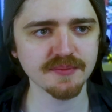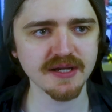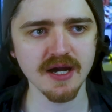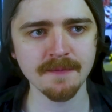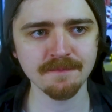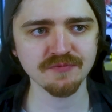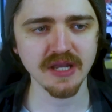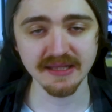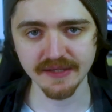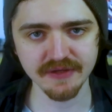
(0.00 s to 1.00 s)
to become
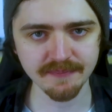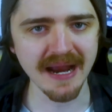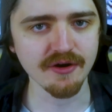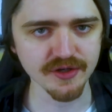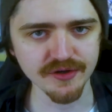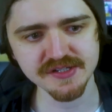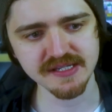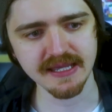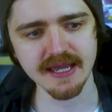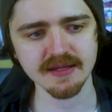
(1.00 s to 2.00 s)
a living paradox
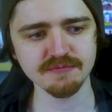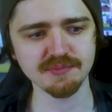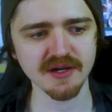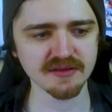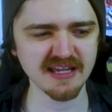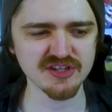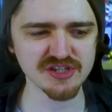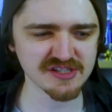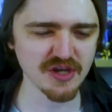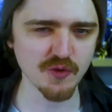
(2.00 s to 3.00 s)
again, but they
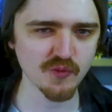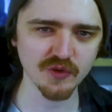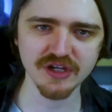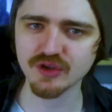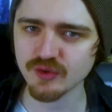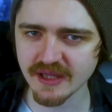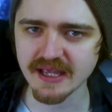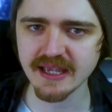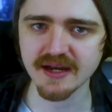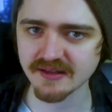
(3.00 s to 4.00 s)
just don't want to do that
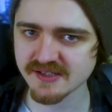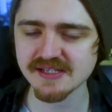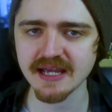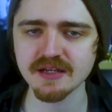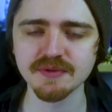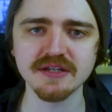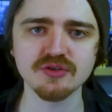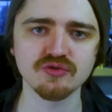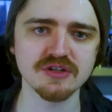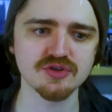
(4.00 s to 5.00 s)
again, understandably,
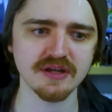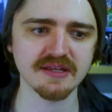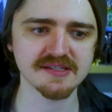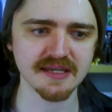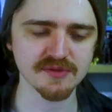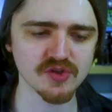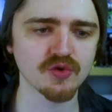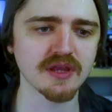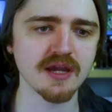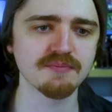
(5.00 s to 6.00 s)
to retread that same
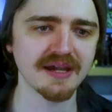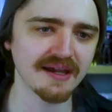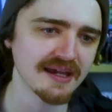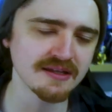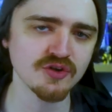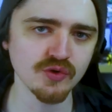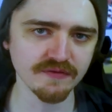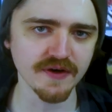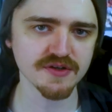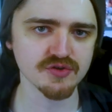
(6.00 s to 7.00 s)
storyline. But uh, in
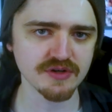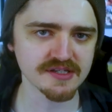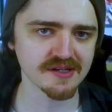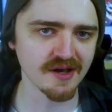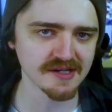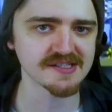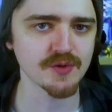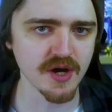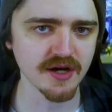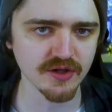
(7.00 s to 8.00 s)
universe reason, I
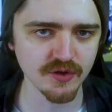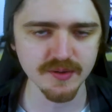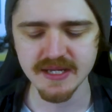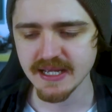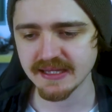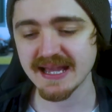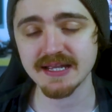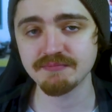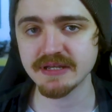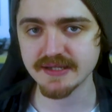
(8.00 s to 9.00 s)
still argue that
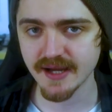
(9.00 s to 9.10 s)
can be